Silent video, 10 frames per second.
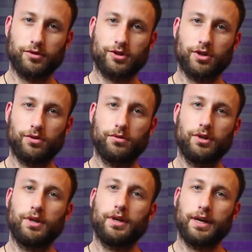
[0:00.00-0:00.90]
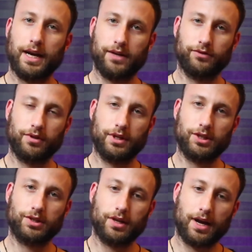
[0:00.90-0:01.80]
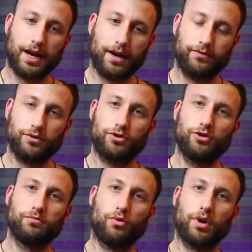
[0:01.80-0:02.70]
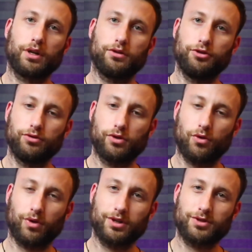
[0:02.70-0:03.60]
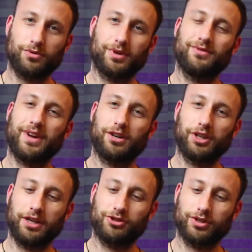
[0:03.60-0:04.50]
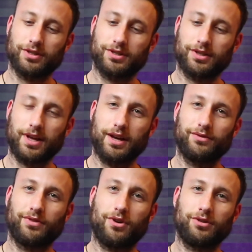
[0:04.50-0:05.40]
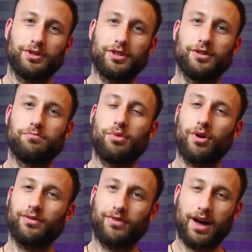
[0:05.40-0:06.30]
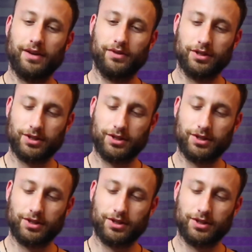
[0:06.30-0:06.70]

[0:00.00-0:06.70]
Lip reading: So after this, I have two more new chords or variations that fall in bar 5 and